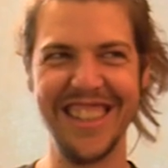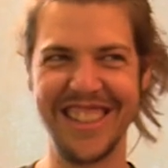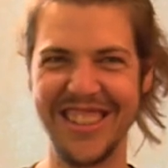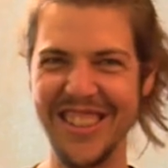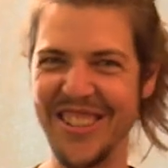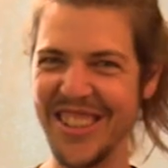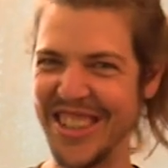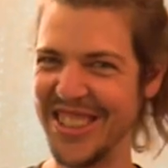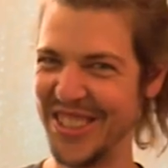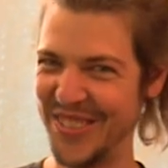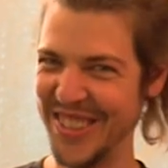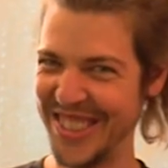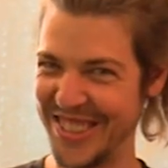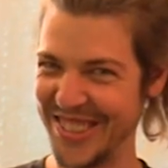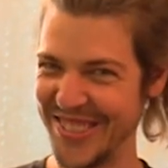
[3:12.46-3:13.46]
like too good to
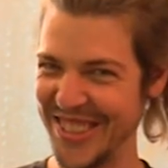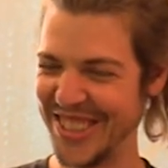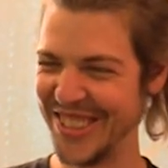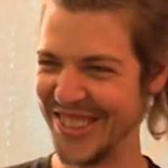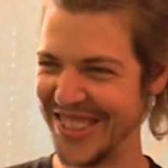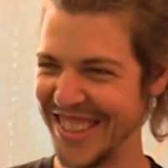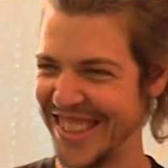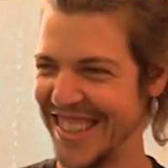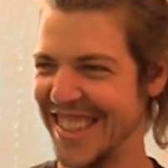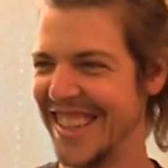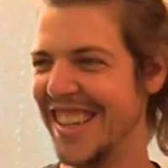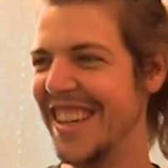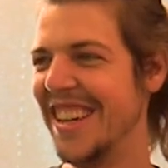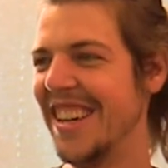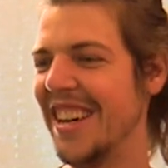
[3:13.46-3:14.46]
be true.
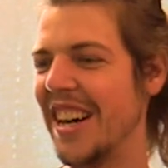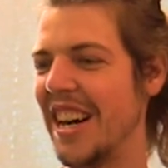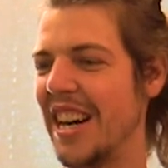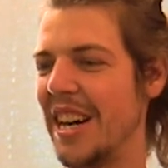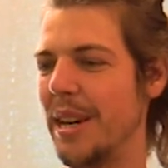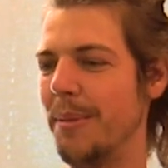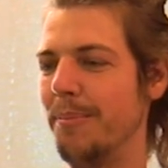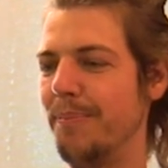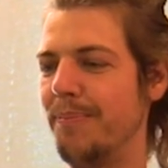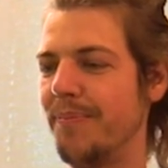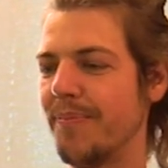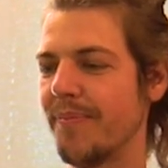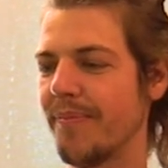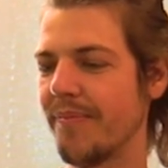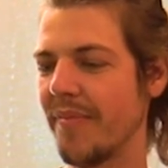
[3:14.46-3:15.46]

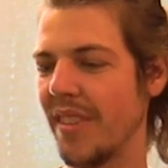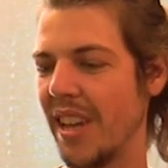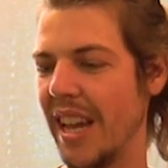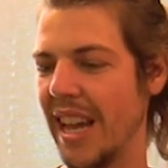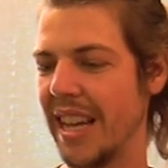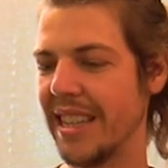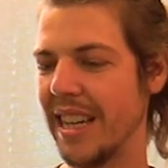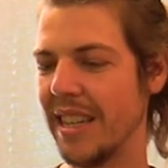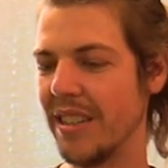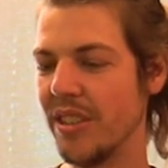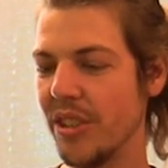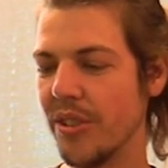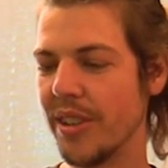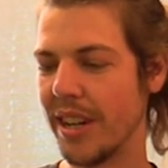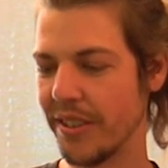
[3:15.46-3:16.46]
Um, and I
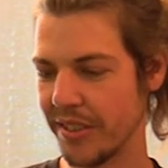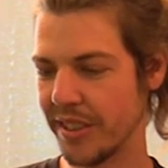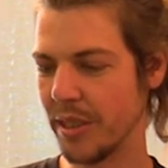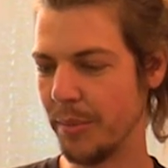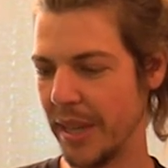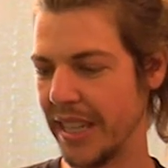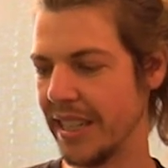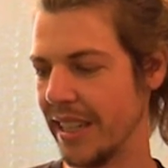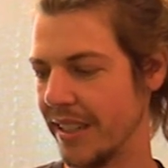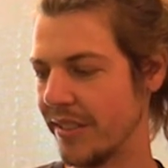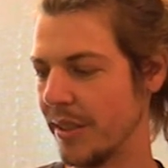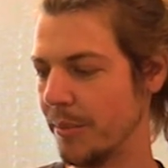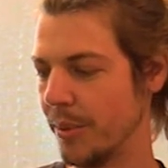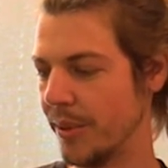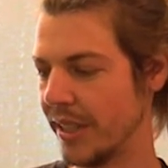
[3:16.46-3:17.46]
knew I was going to paint it at
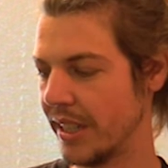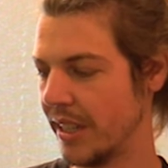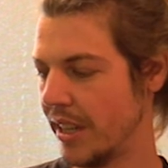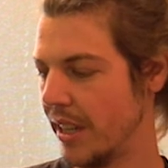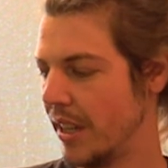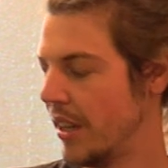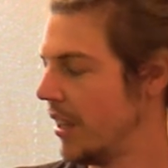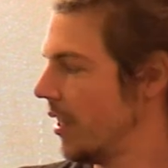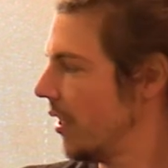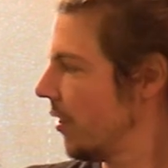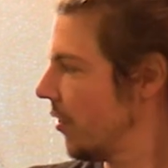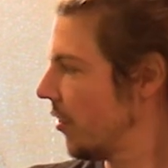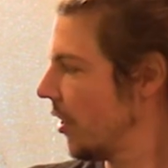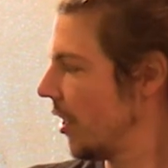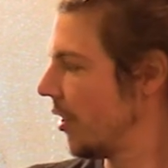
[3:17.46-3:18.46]
some point.
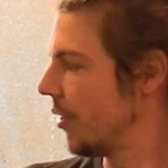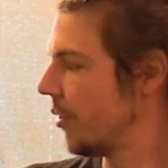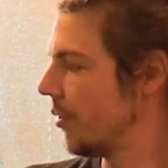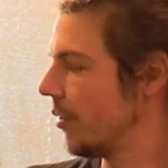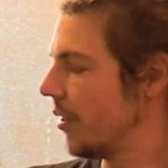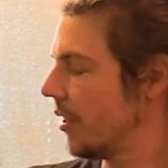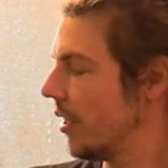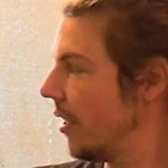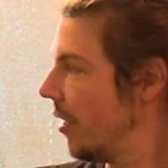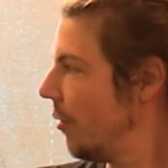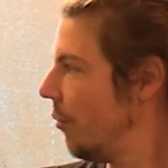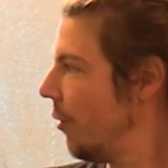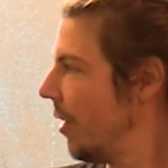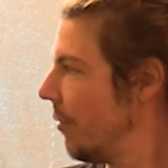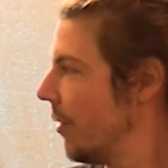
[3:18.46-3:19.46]
So
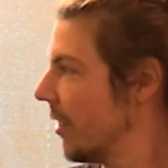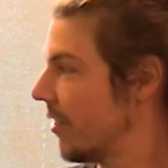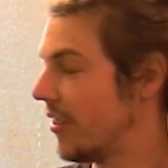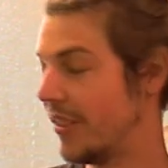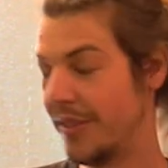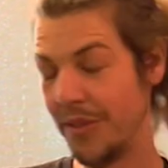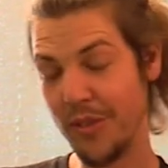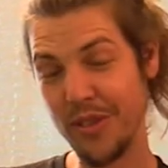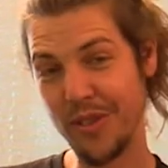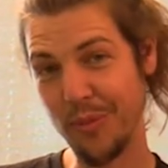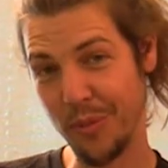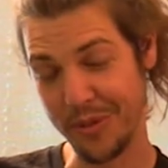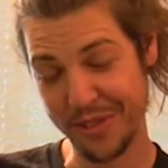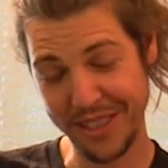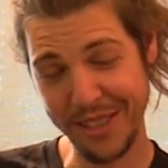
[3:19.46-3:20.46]
what was
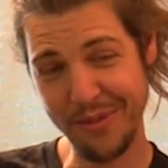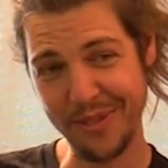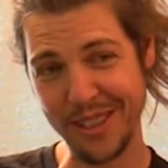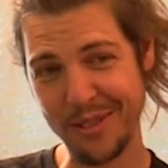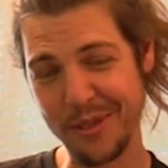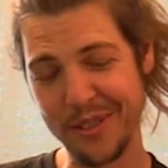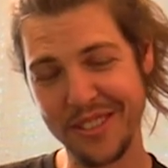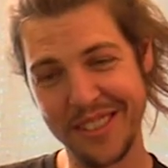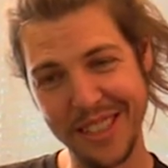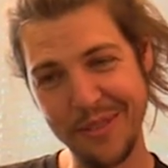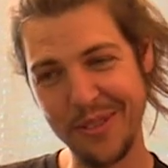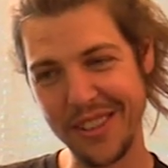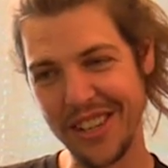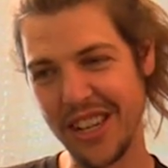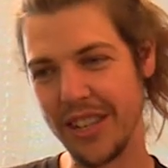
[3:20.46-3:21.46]
what was different what was
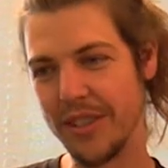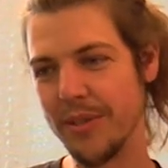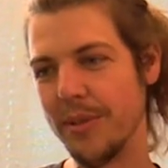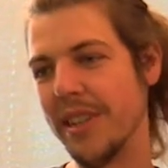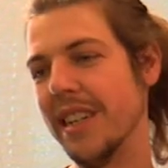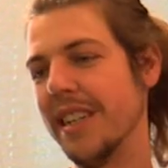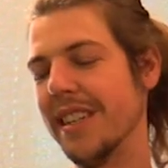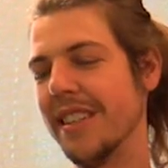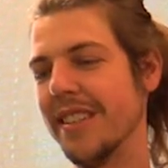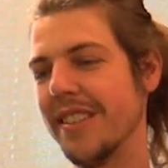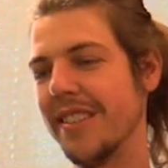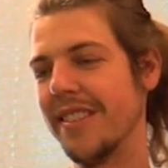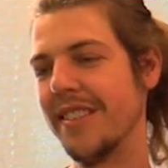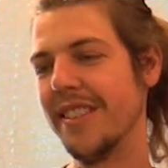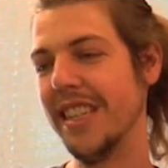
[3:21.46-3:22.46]
difficult
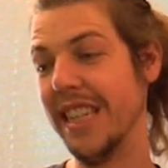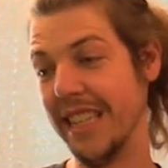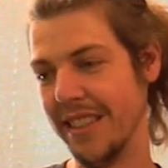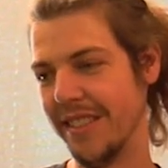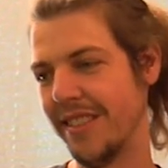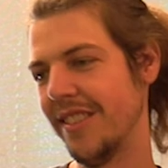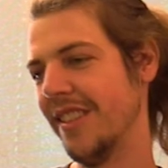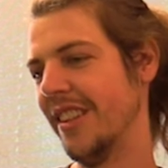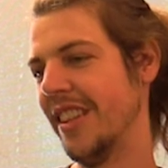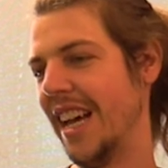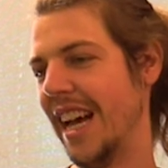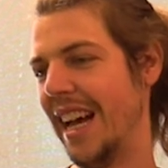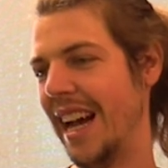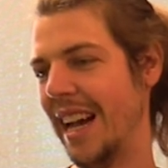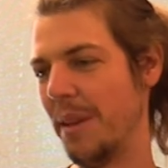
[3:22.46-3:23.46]
was is
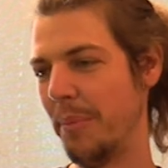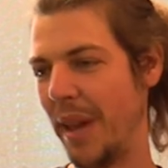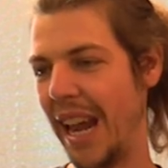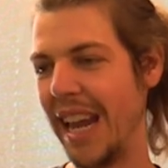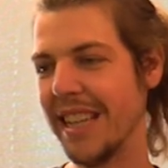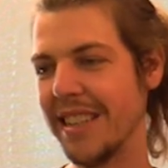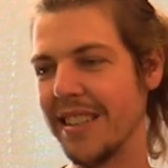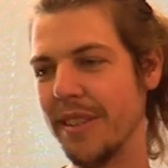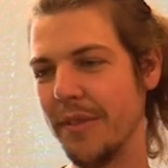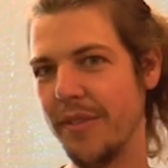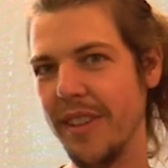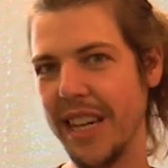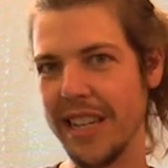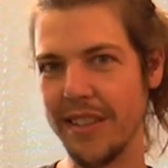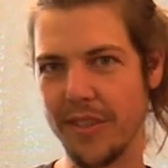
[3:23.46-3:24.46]
that I painted the
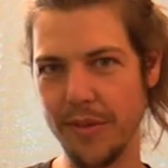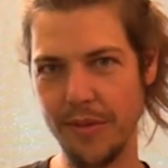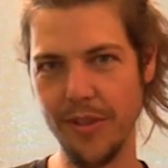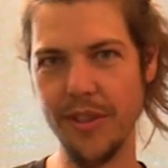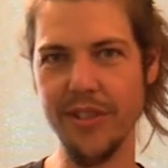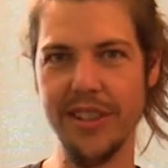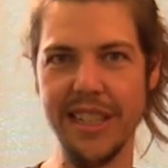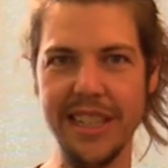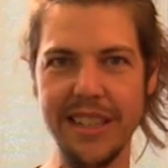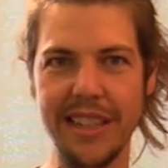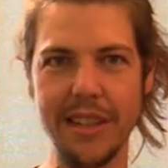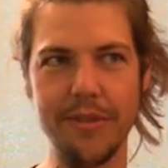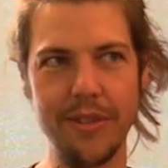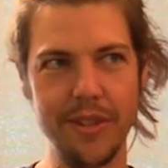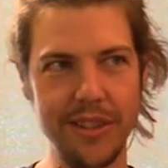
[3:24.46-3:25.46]
face fully,
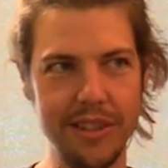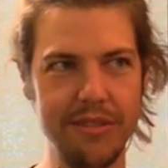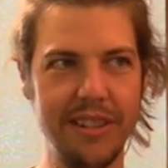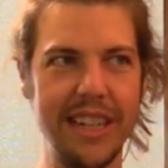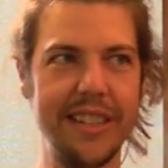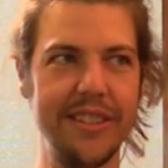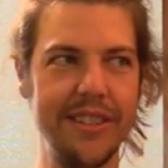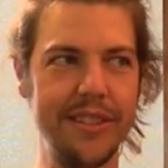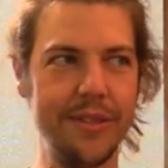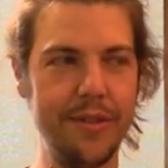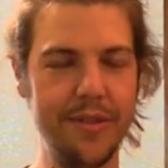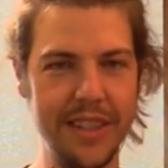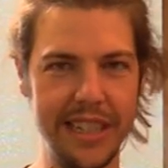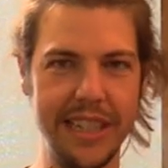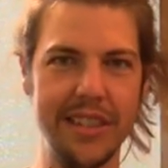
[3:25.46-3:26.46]
like fully rendered,
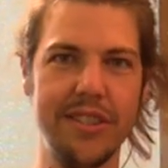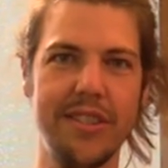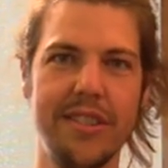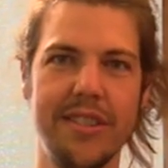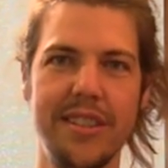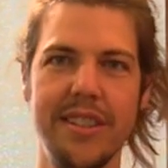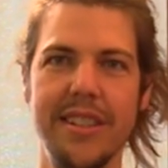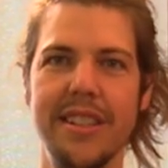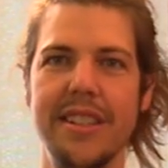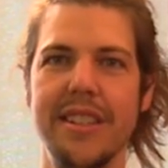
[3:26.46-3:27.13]
finished